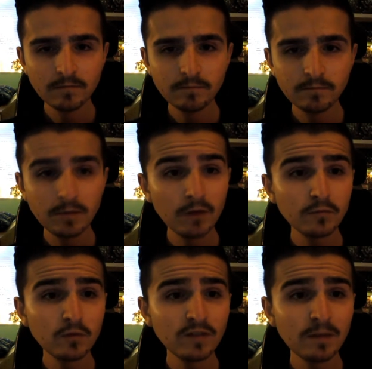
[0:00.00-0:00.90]
But of
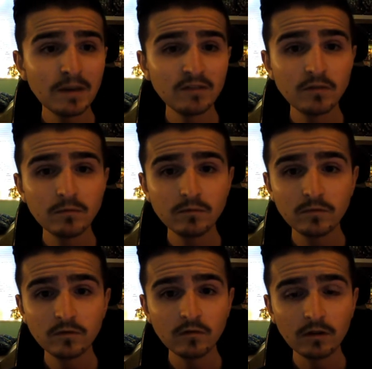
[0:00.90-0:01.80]
course that makes you
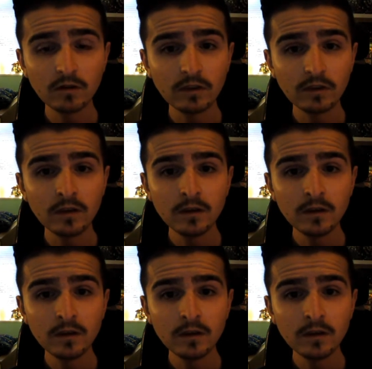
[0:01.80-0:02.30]
stronger, and